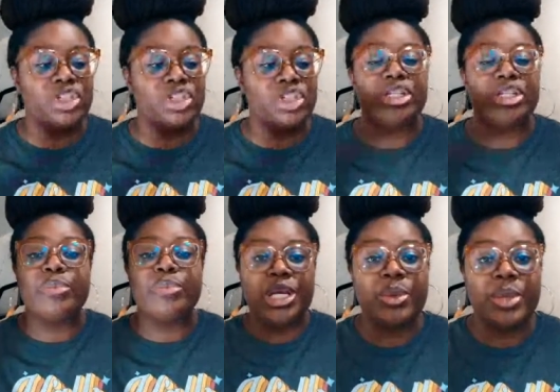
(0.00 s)
I want
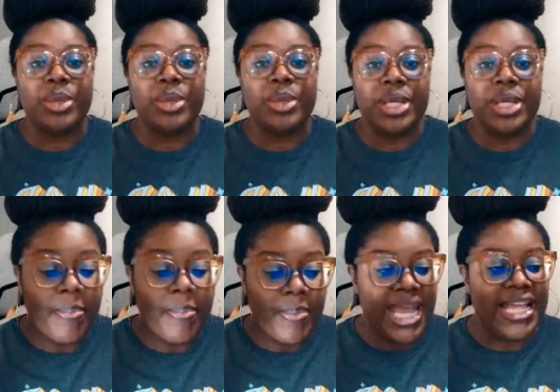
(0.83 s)
your
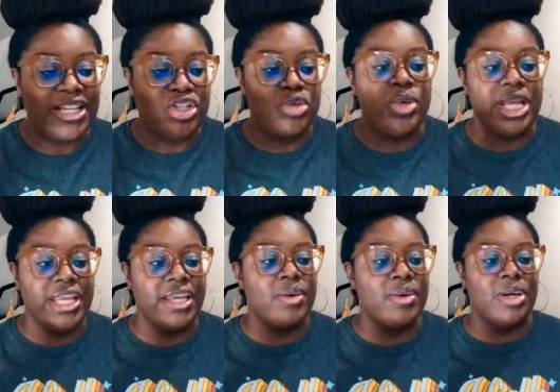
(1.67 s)
spirit man
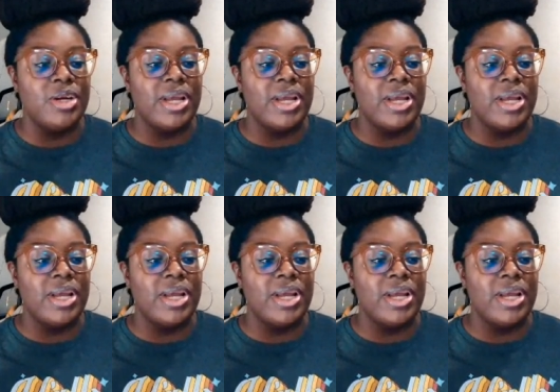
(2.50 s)
to hear it.